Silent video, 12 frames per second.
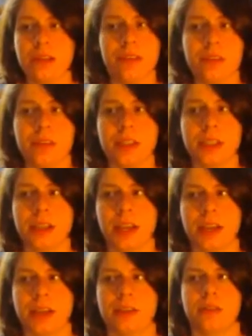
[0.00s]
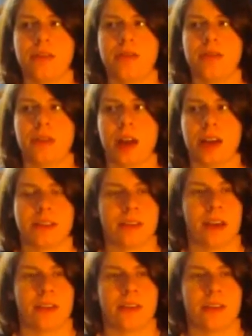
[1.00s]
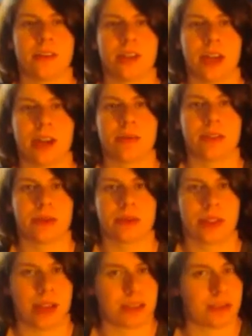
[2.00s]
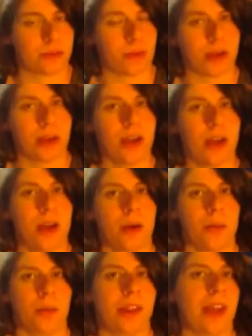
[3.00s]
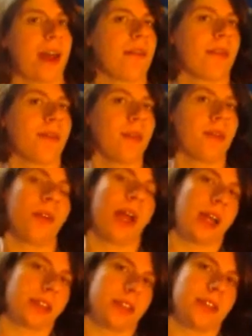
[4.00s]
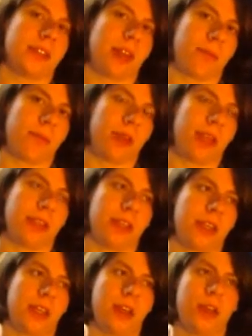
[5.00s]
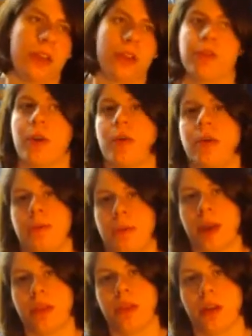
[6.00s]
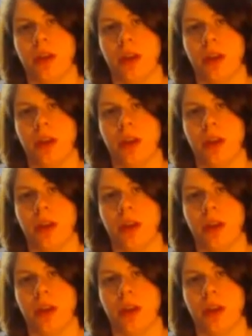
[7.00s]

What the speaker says: never really kind of got it together in time to see what the classes were. But they have a few classes that meet throughout the month